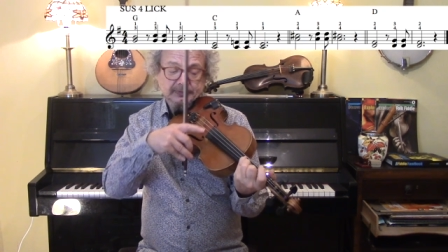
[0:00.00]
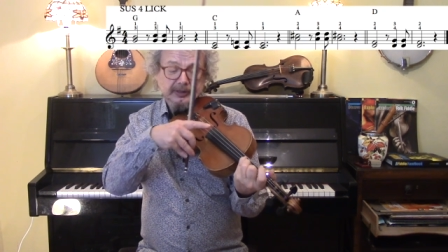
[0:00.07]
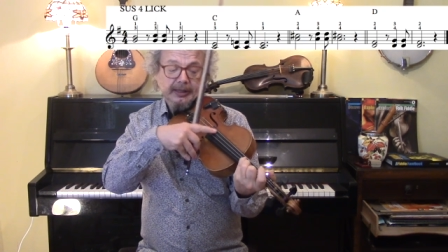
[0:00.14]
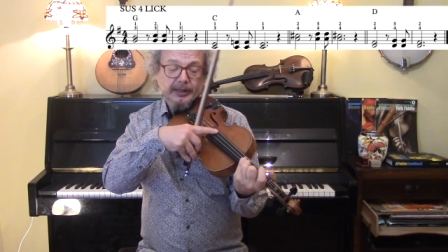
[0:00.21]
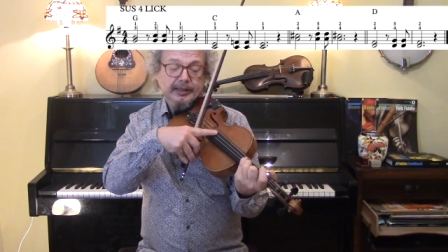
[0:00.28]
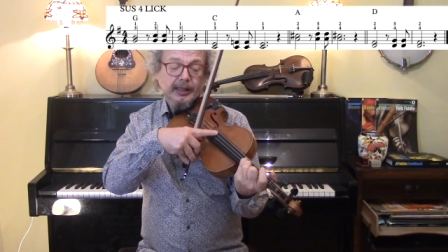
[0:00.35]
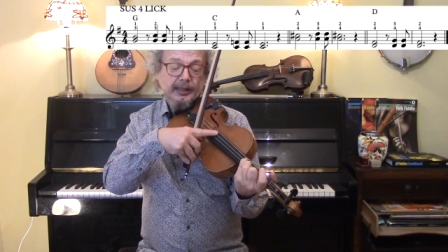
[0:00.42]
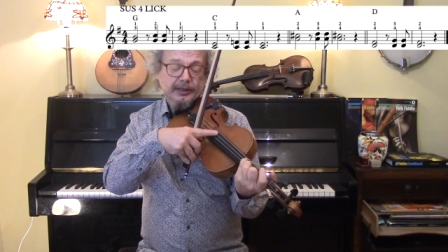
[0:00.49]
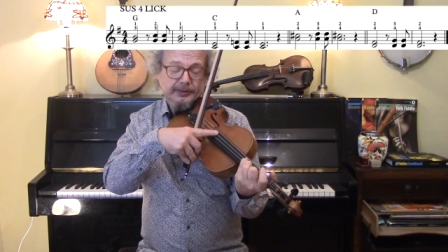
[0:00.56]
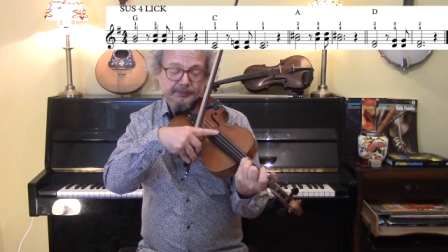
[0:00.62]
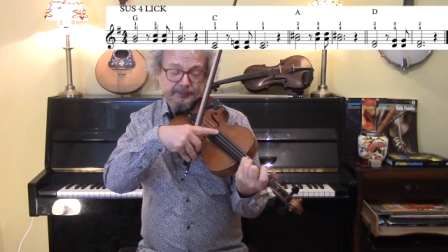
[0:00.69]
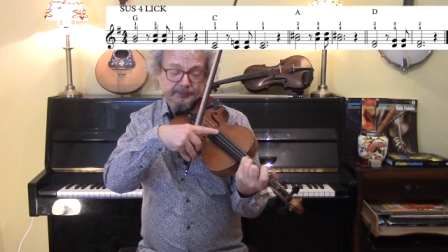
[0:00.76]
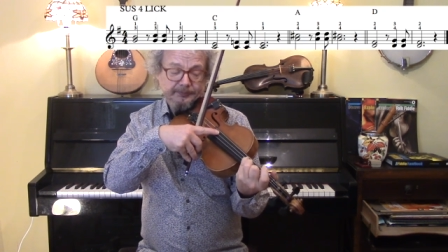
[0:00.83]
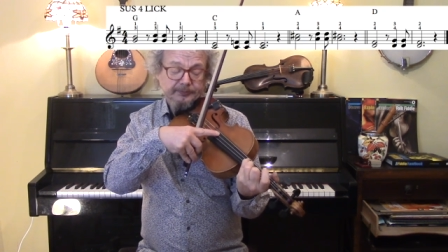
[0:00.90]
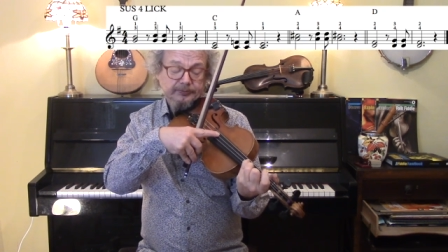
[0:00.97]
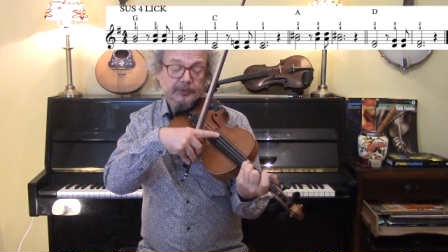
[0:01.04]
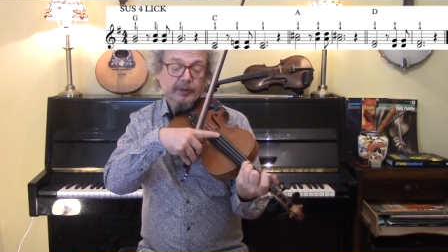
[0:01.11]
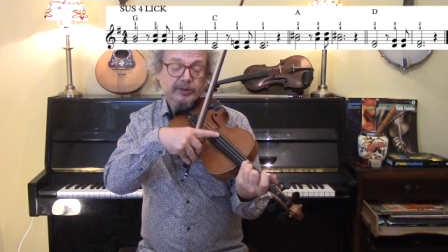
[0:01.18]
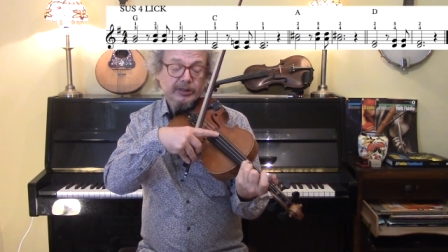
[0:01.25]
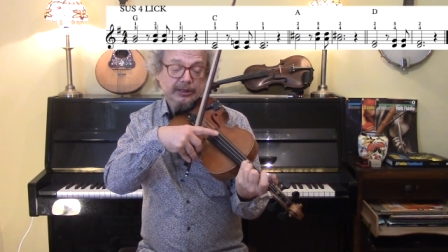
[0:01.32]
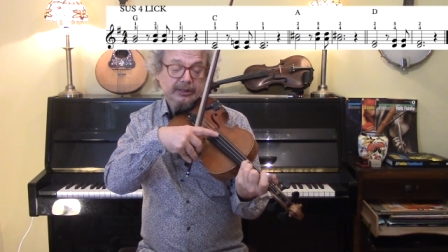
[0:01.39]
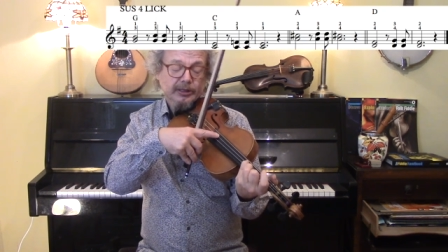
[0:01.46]
And that
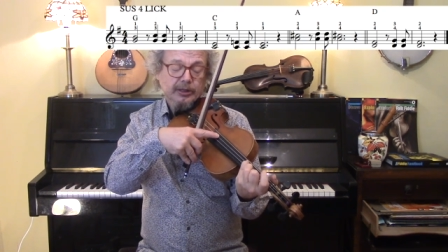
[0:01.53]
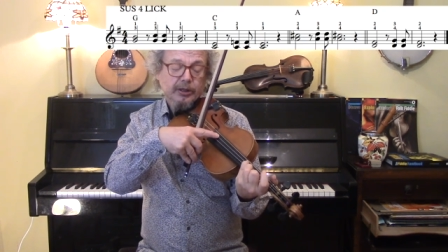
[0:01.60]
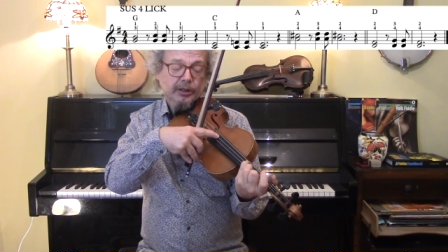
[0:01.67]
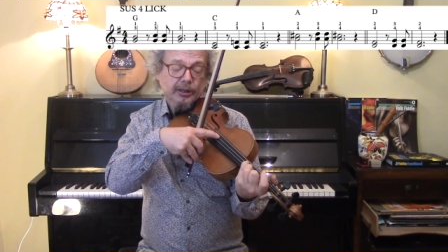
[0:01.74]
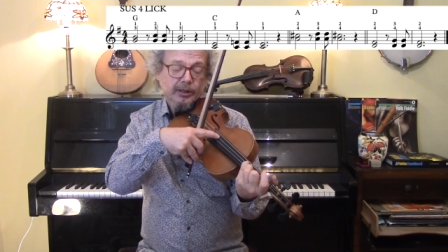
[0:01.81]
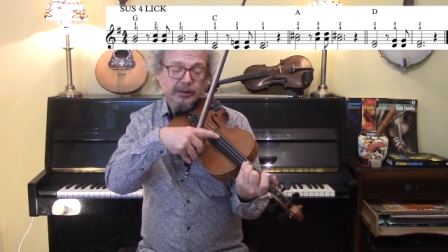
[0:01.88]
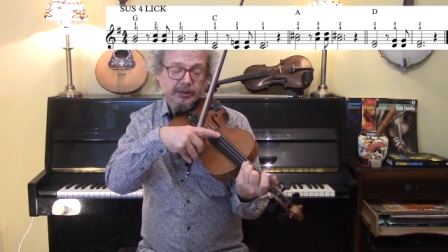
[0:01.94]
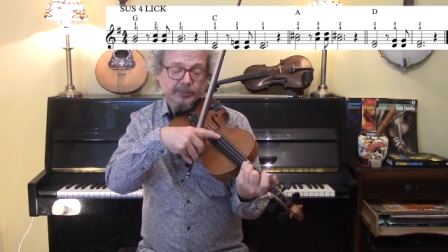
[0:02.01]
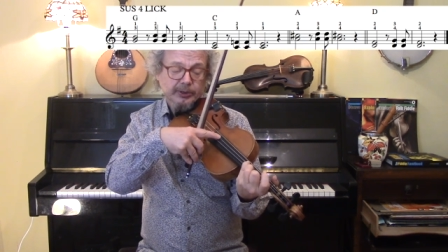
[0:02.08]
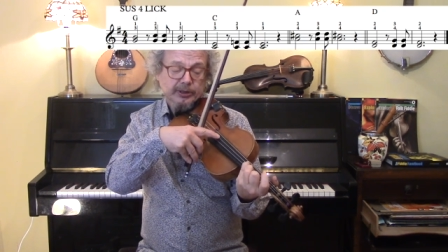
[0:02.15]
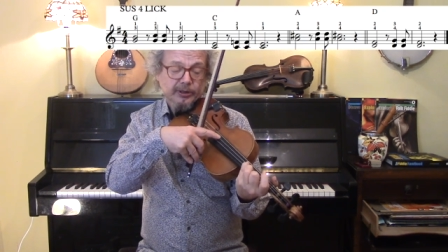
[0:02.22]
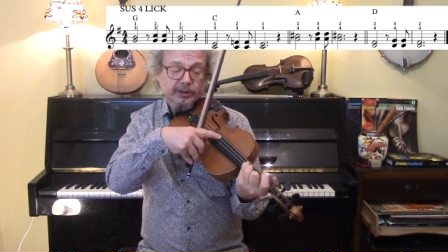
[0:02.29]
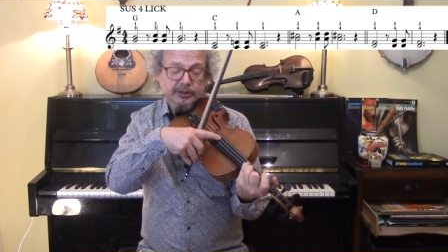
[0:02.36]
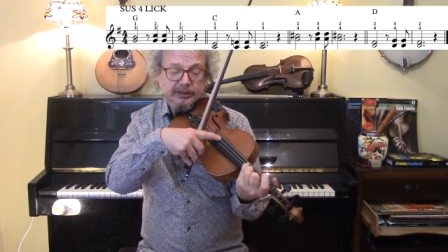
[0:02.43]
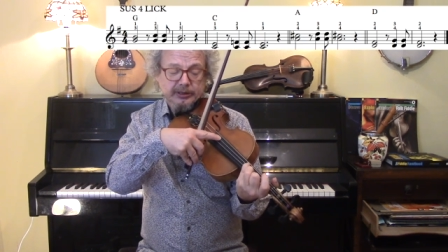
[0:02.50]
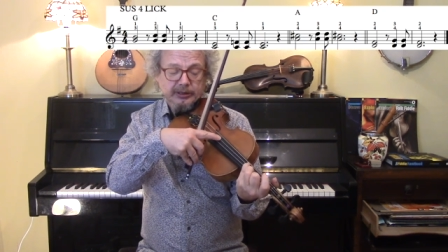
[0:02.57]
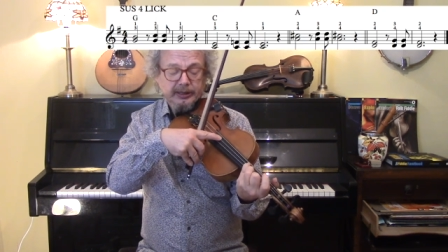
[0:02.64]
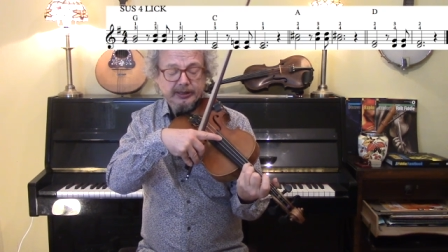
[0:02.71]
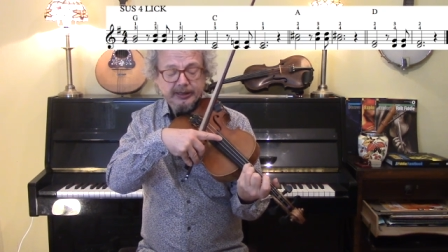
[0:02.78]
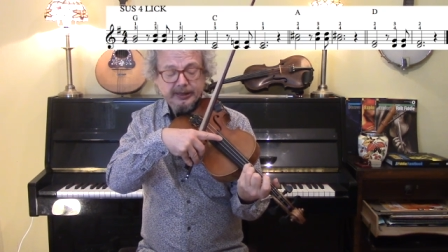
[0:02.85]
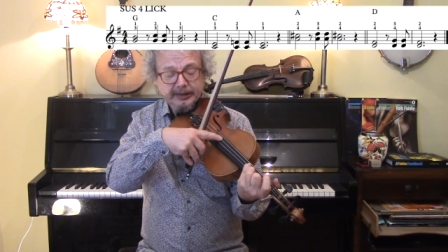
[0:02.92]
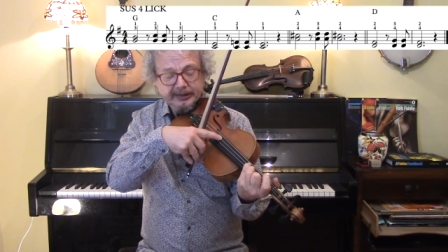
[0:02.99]
obviously is a lot harder, because
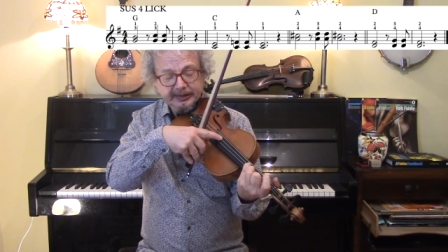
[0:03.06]
uh,